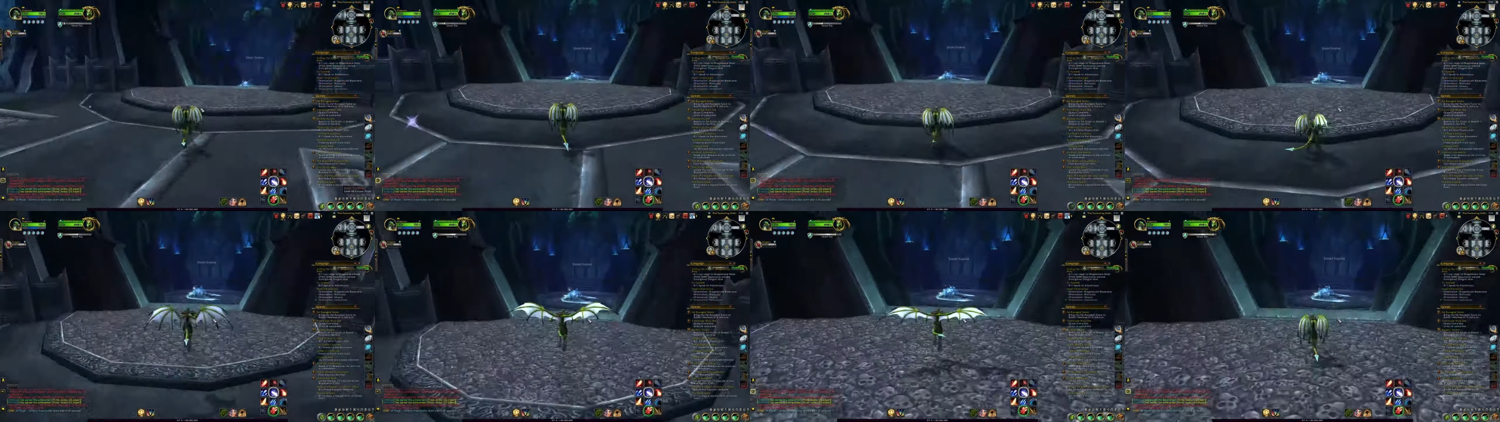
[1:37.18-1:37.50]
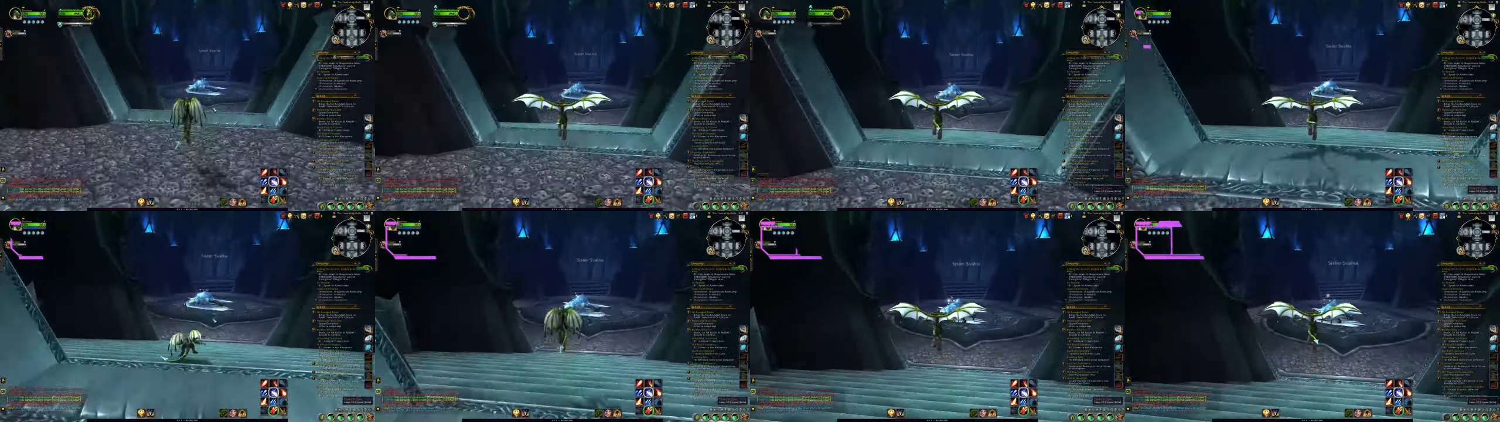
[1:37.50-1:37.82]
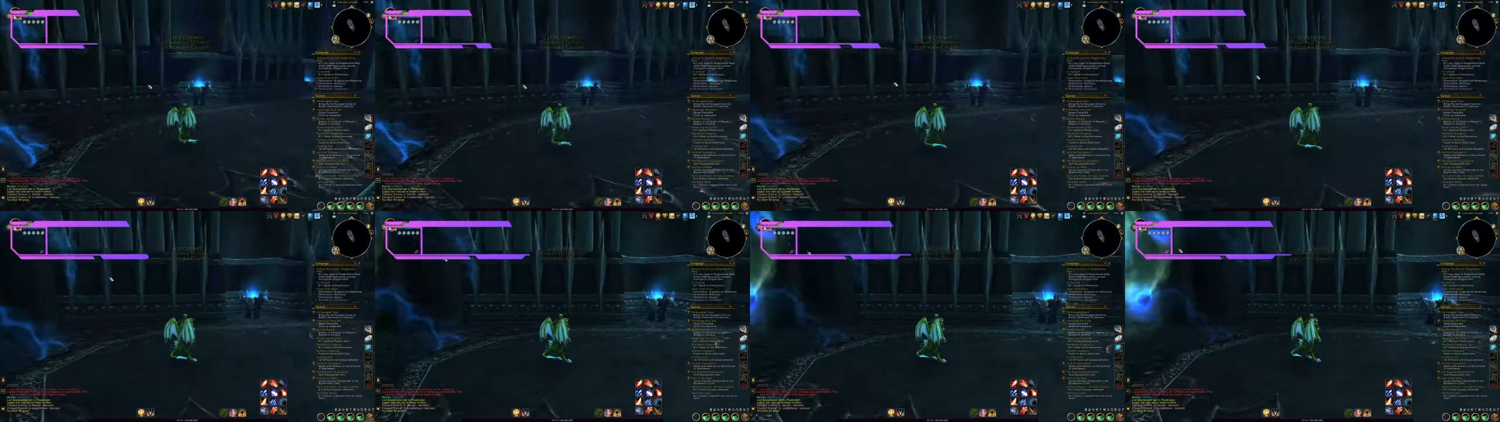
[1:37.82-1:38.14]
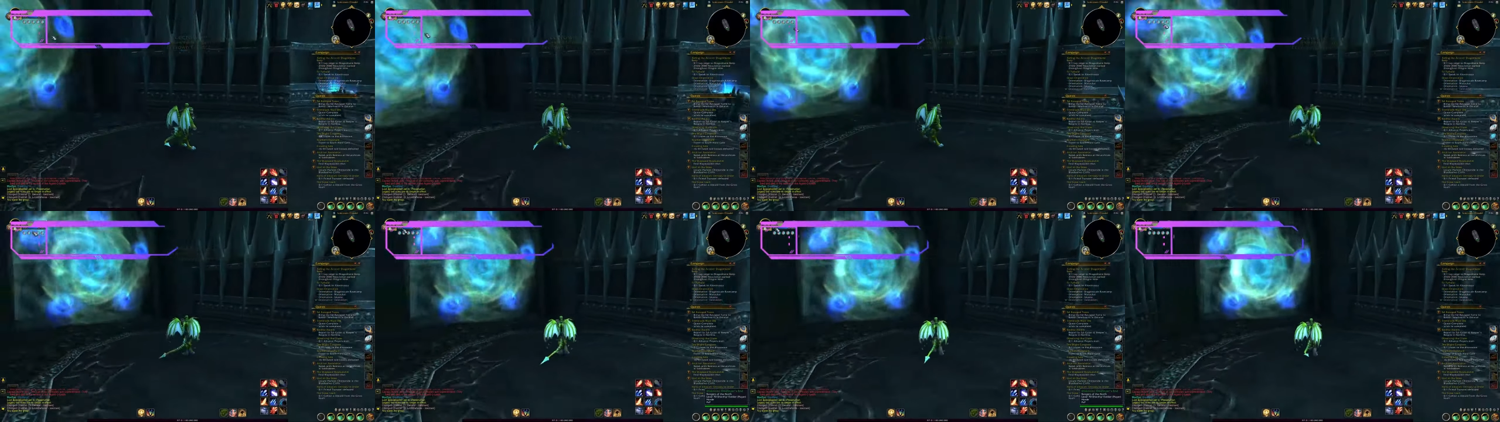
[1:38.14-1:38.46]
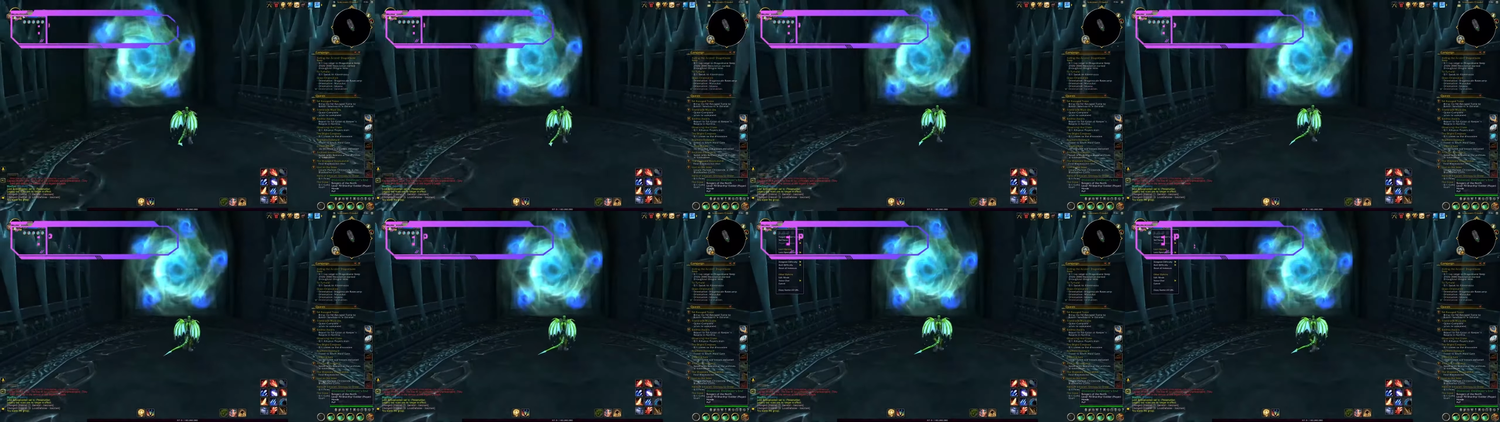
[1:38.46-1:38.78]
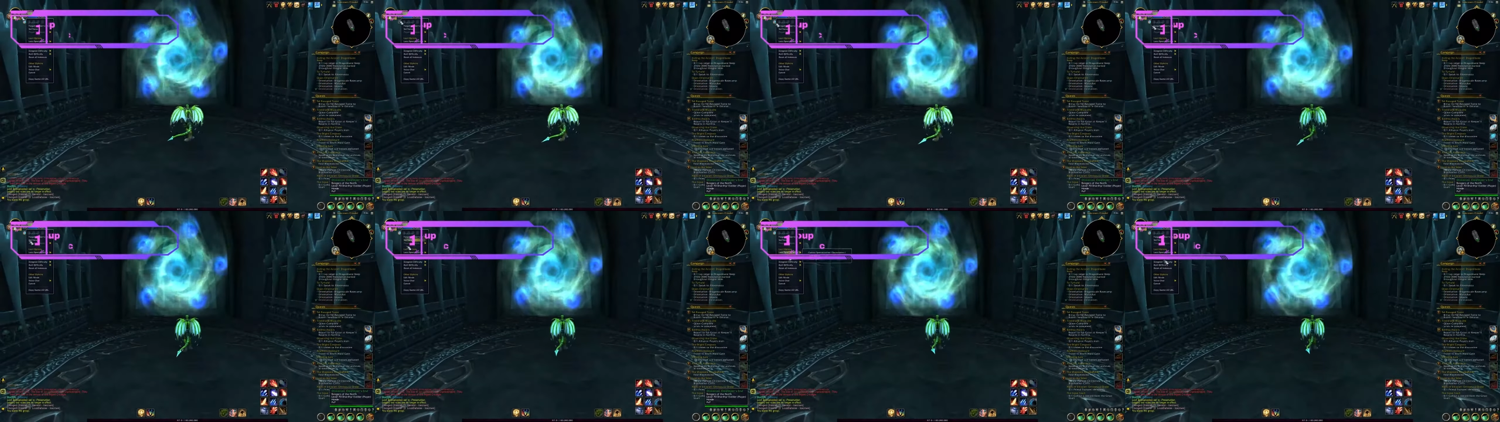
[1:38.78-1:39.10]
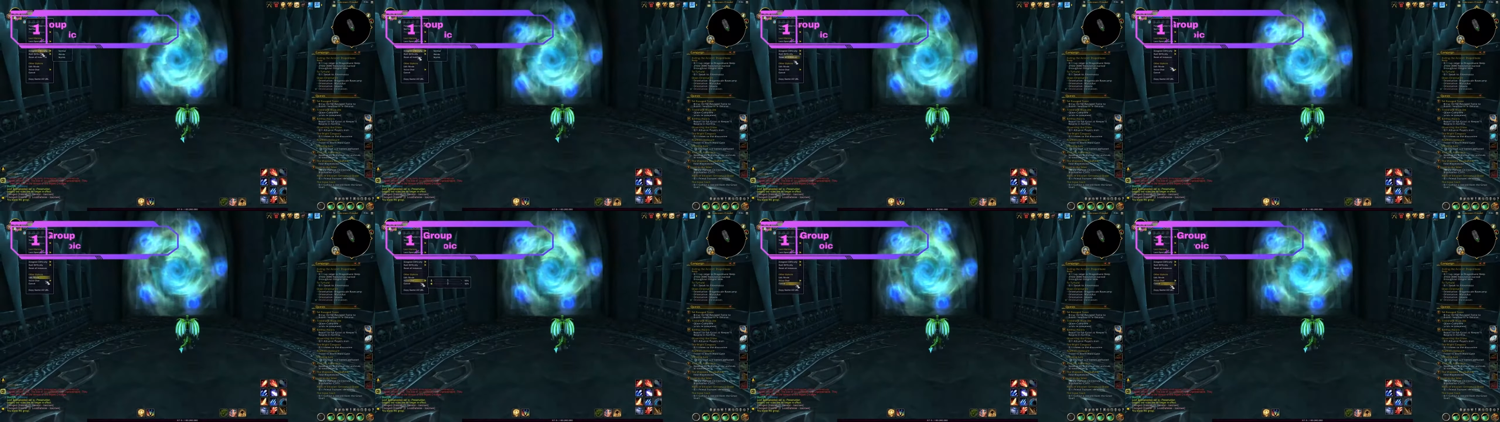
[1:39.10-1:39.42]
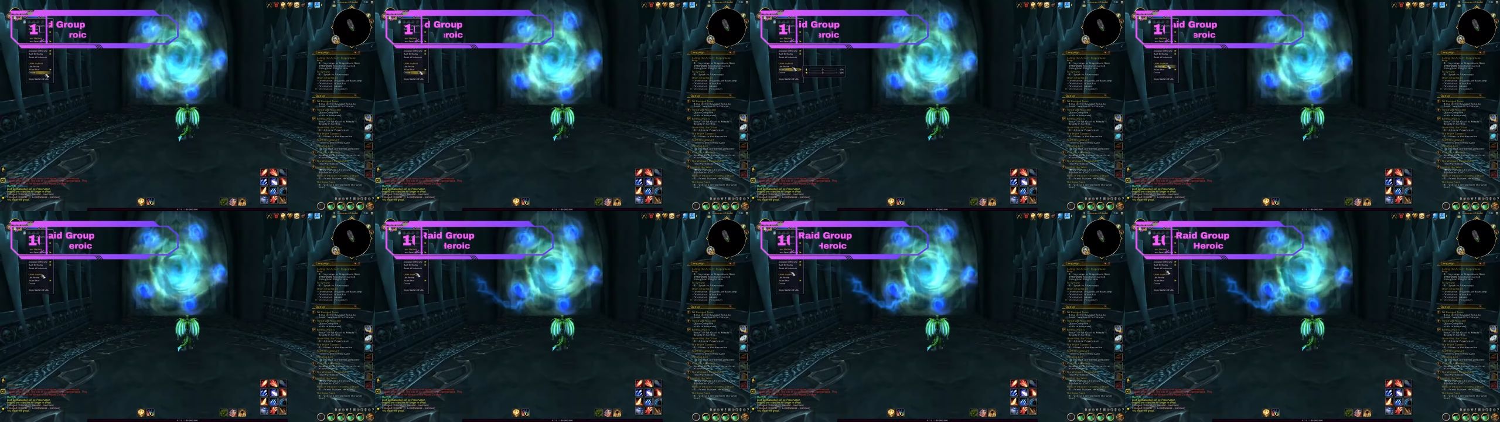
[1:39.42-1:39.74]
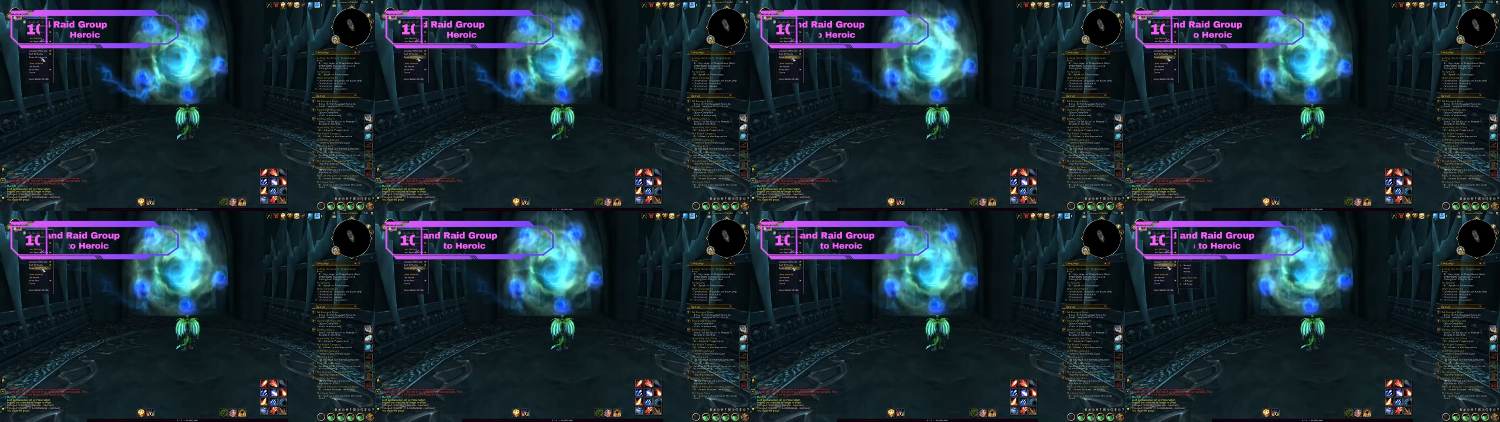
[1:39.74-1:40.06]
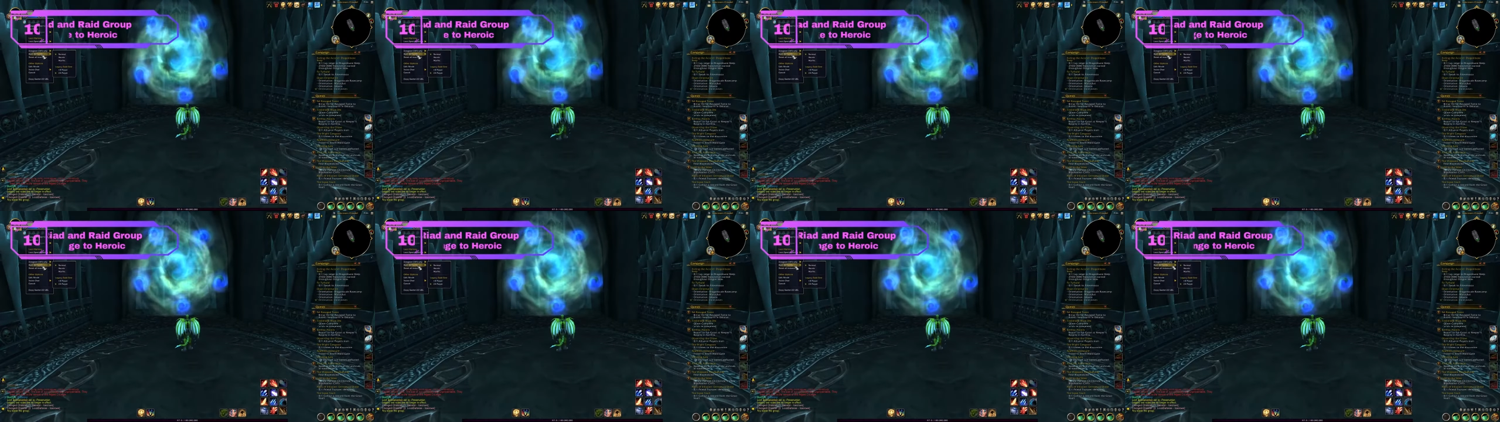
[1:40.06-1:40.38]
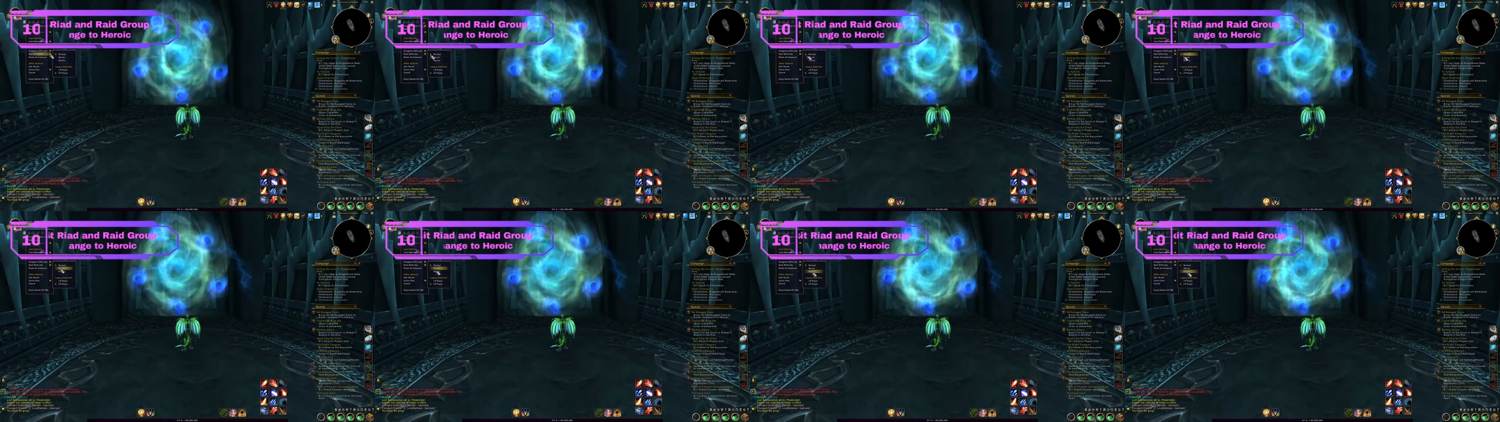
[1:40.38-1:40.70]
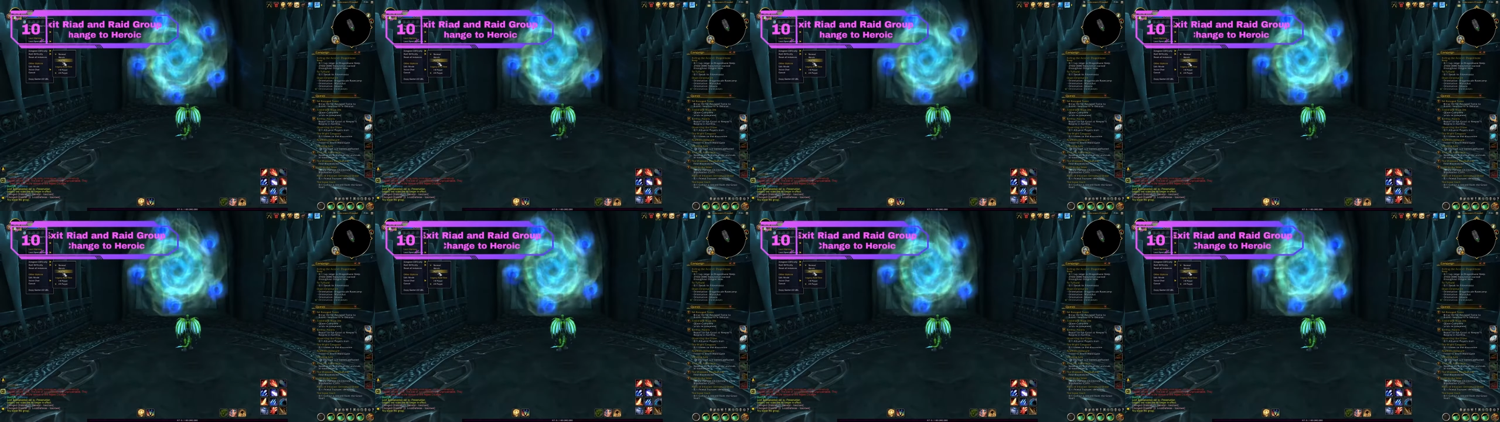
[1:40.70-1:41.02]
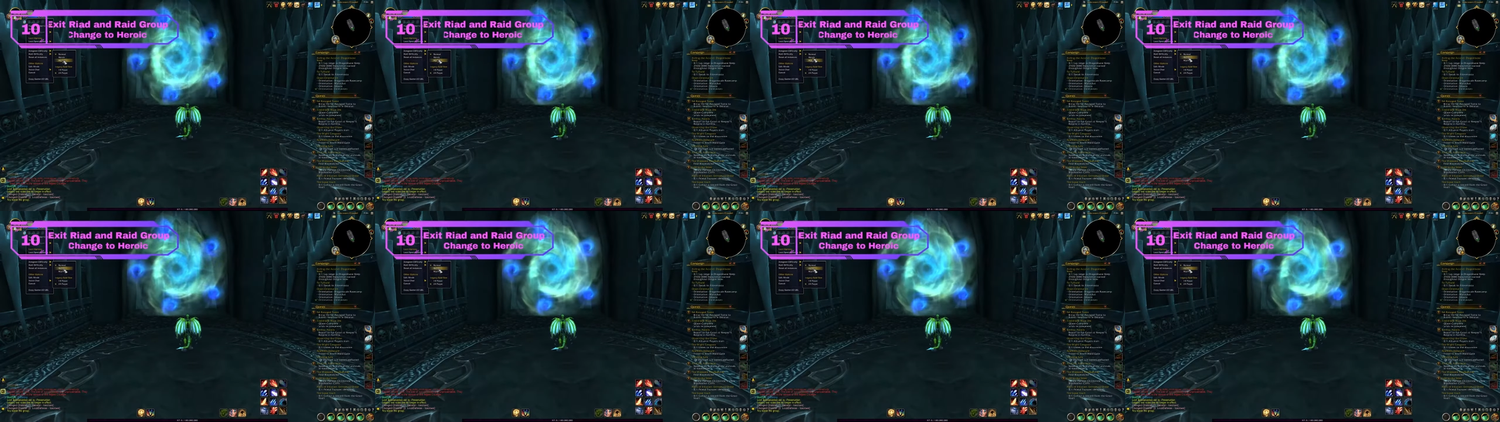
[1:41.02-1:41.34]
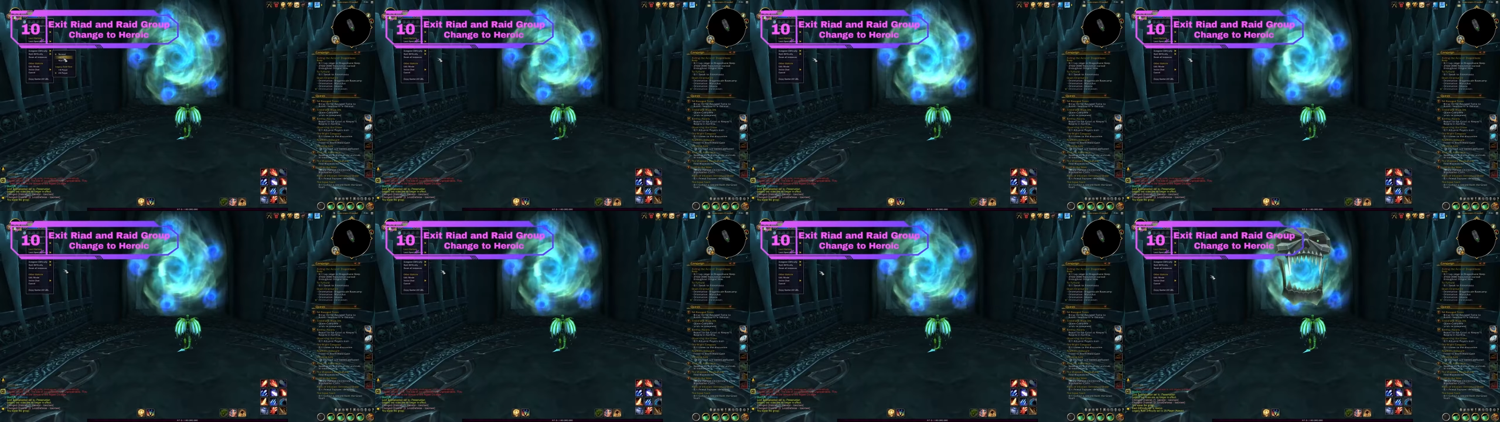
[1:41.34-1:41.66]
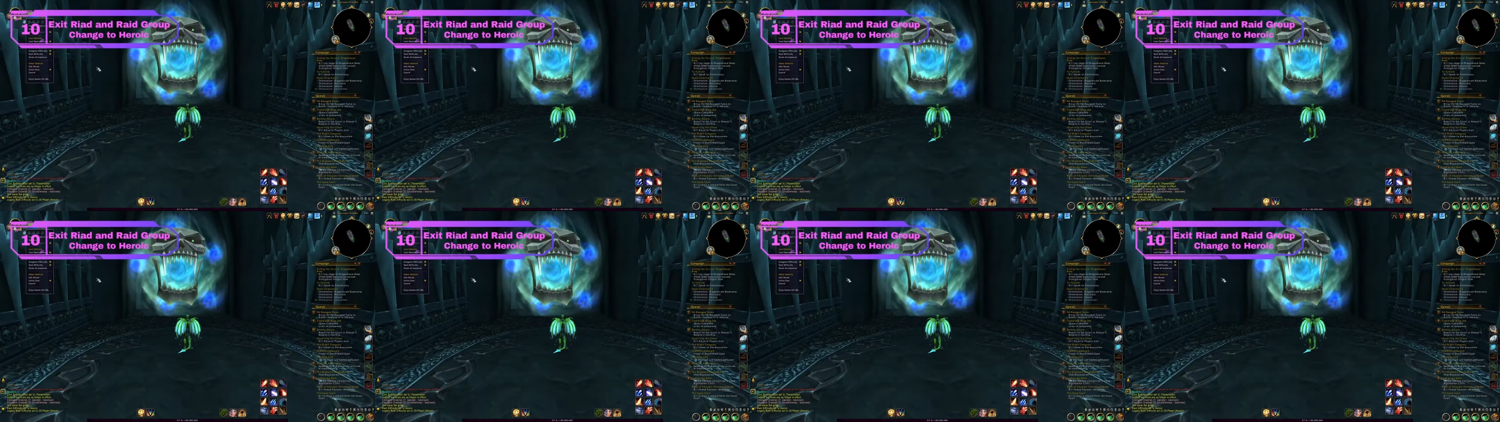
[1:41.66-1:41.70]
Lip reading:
Nobody's mouth can be seen.